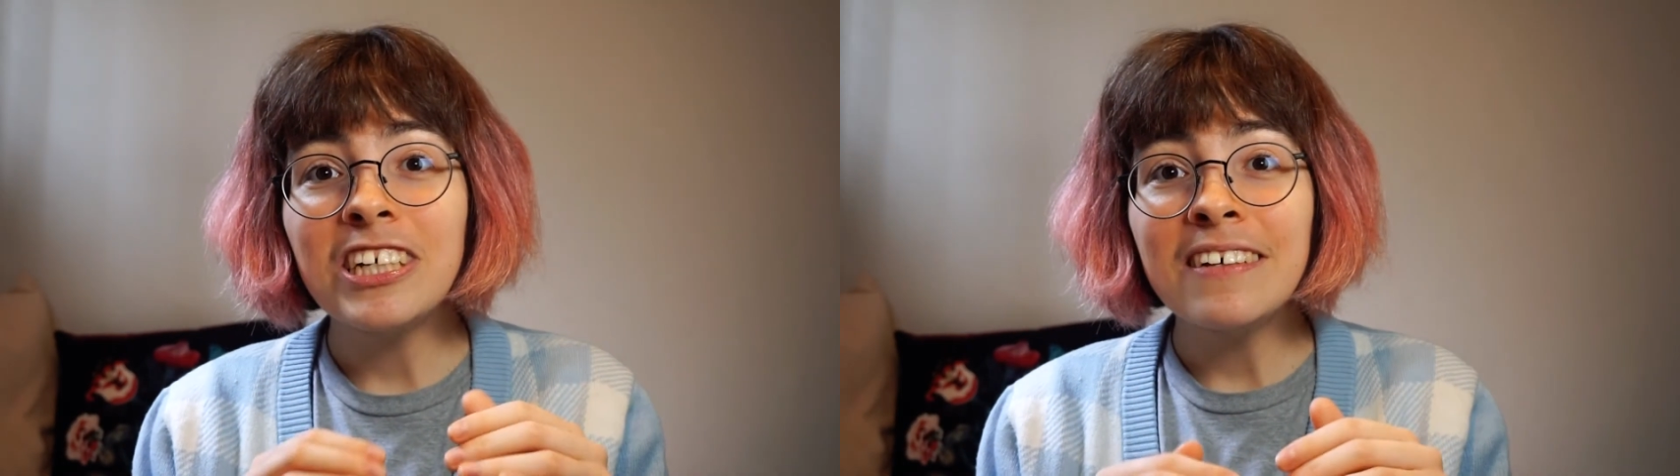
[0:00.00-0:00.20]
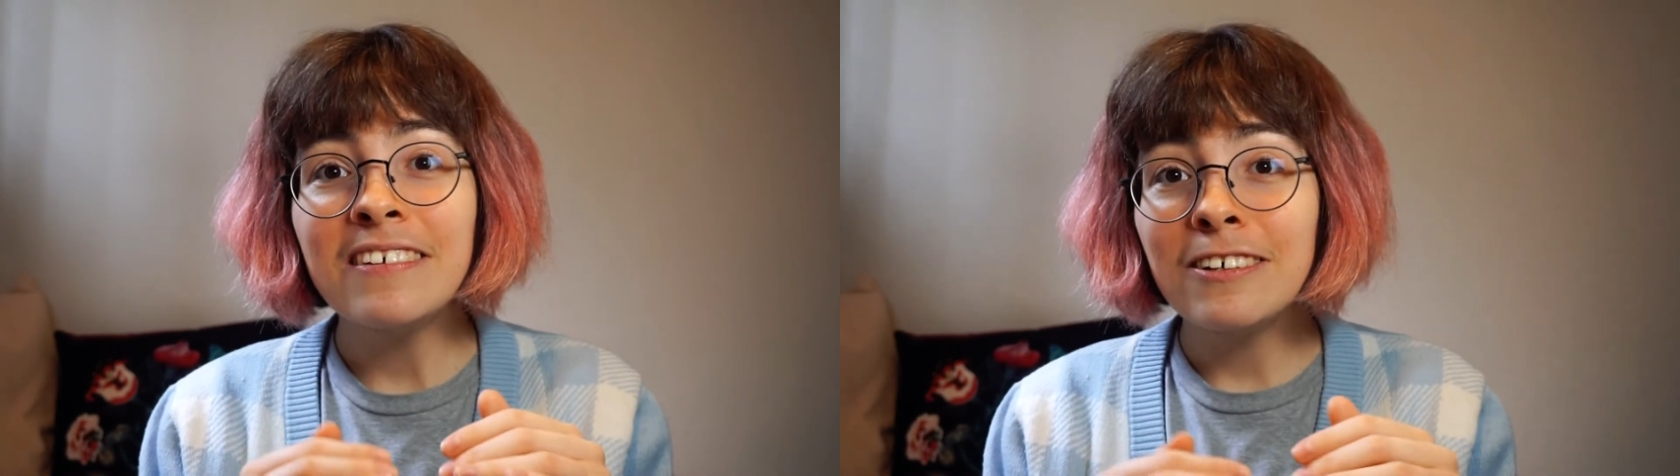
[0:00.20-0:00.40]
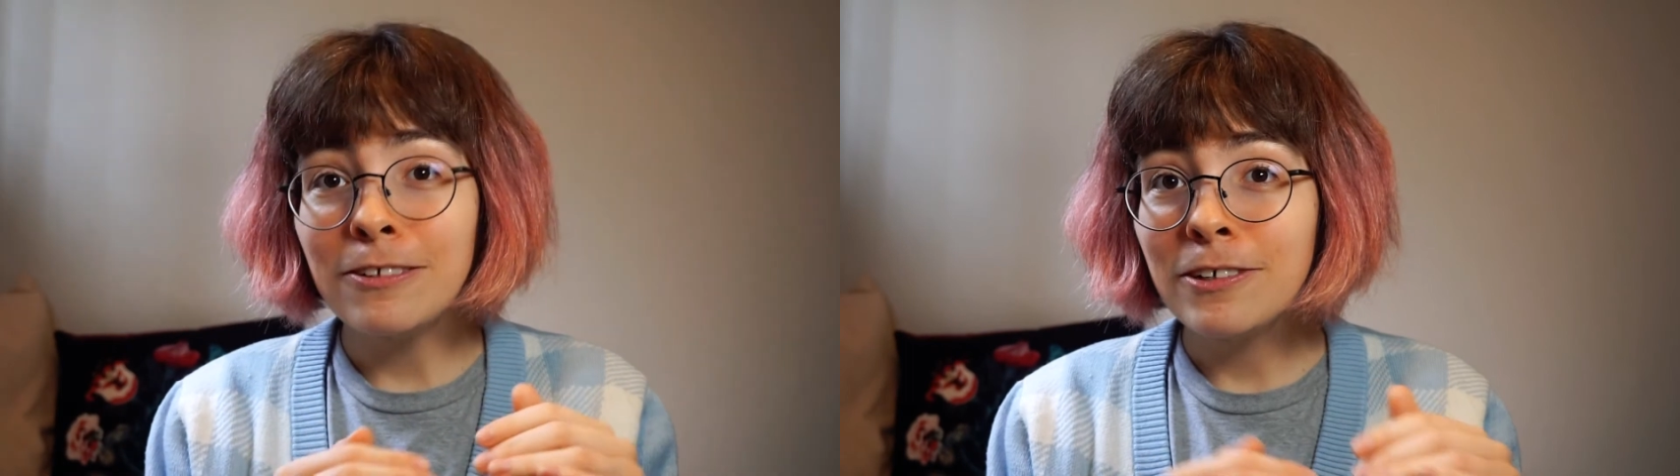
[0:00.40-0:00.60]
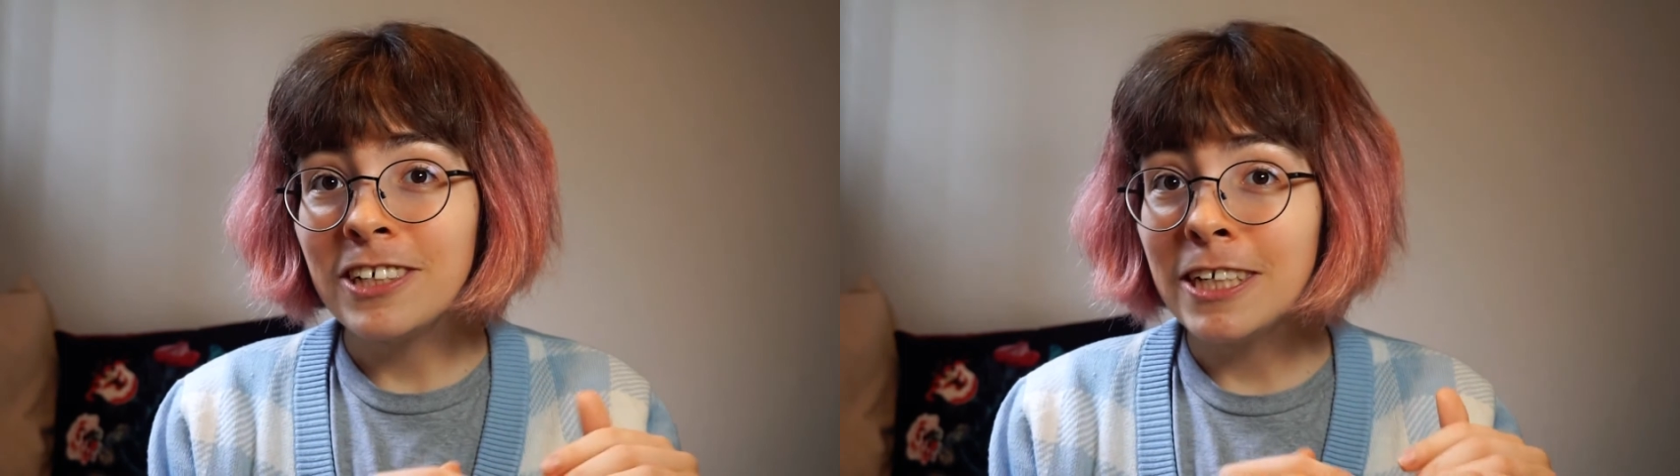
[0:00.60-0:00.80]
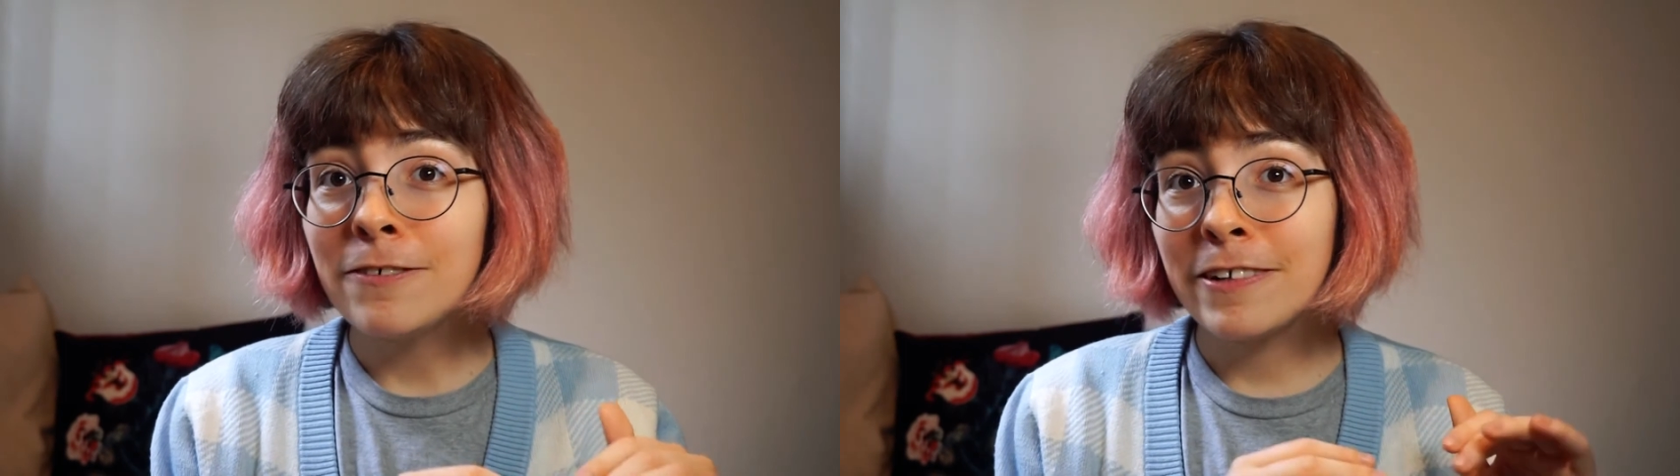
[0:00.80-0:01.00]
easier to
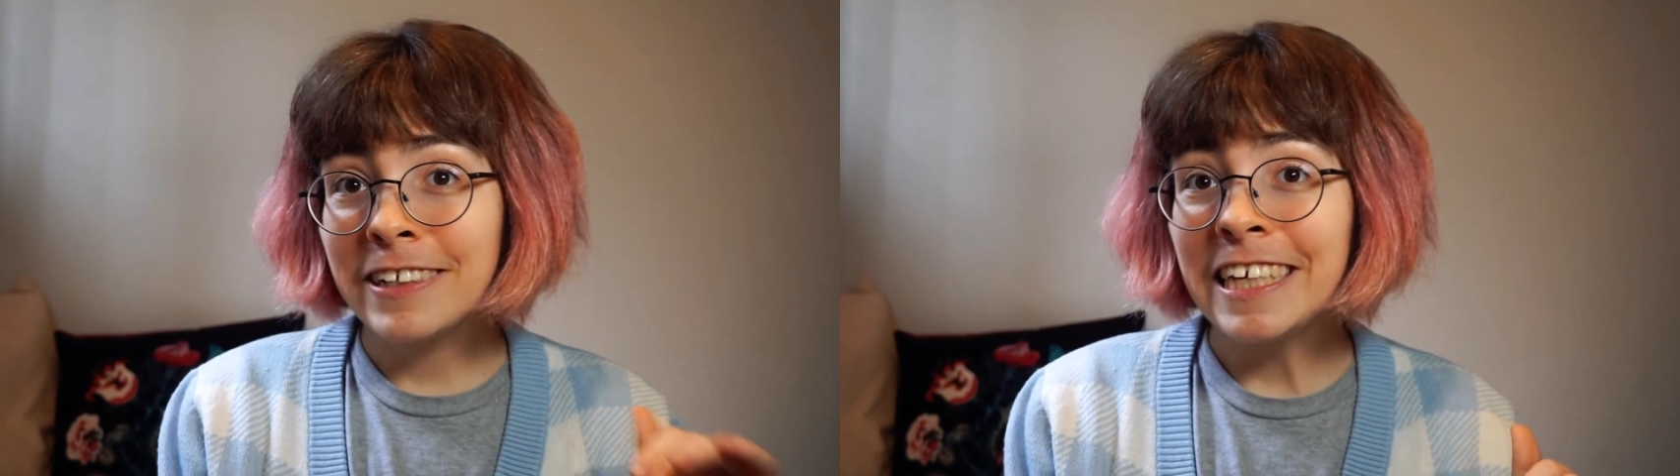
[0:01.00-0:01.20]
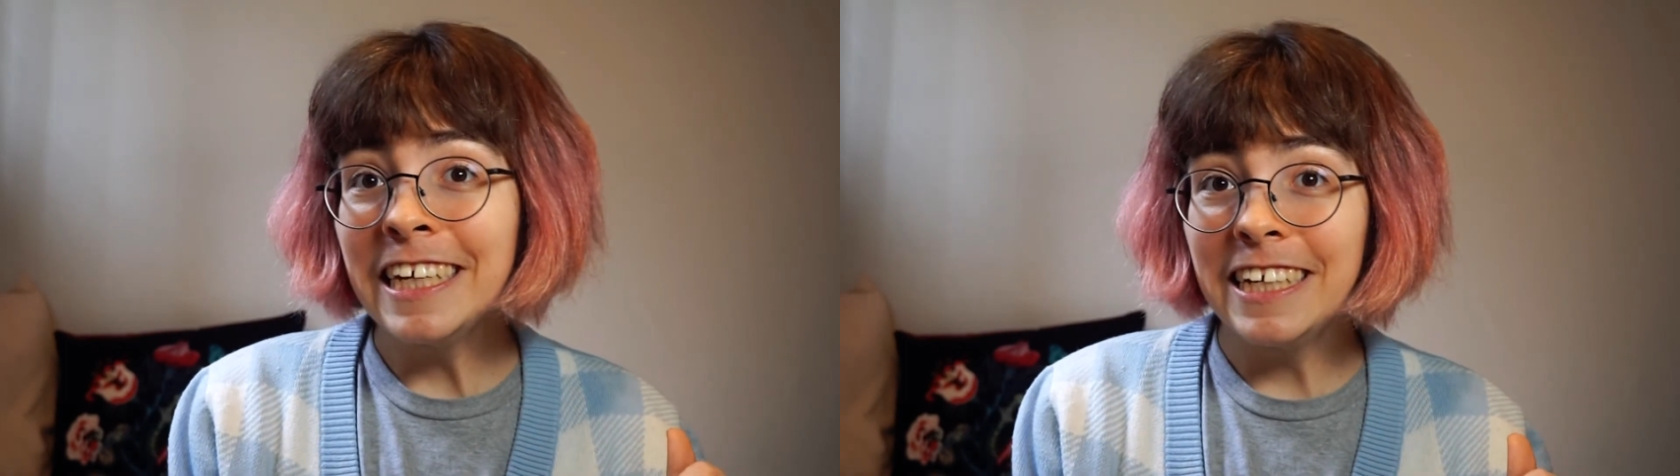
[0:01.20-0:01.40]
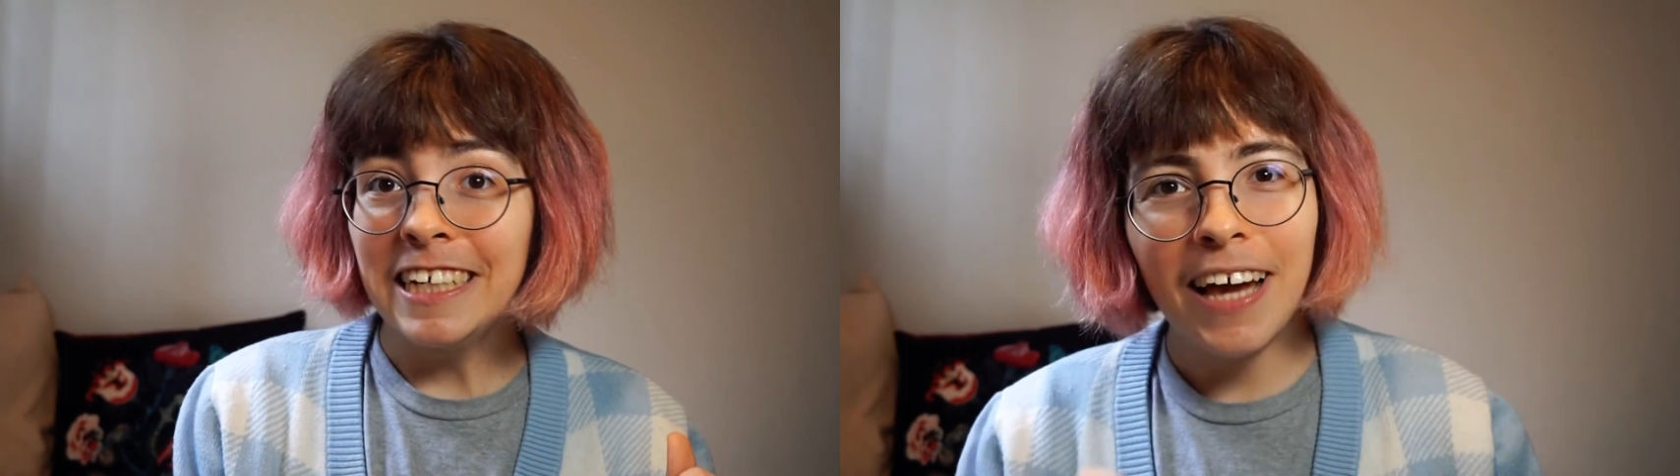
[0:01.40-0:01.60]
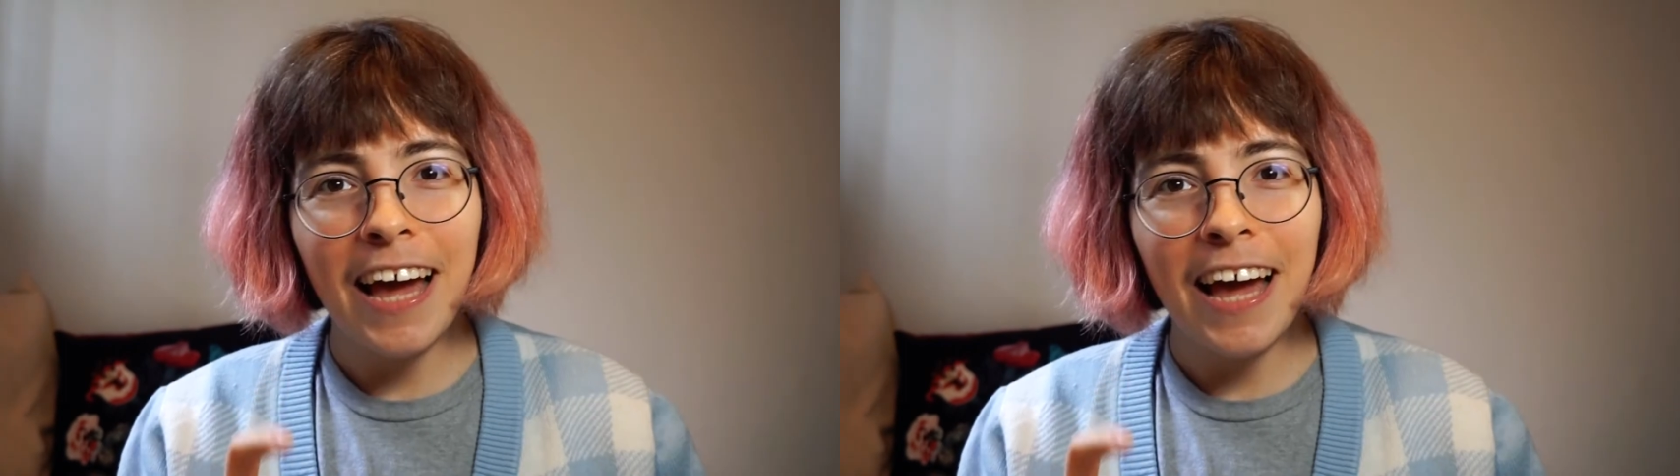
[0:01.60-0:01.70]
achieve on T.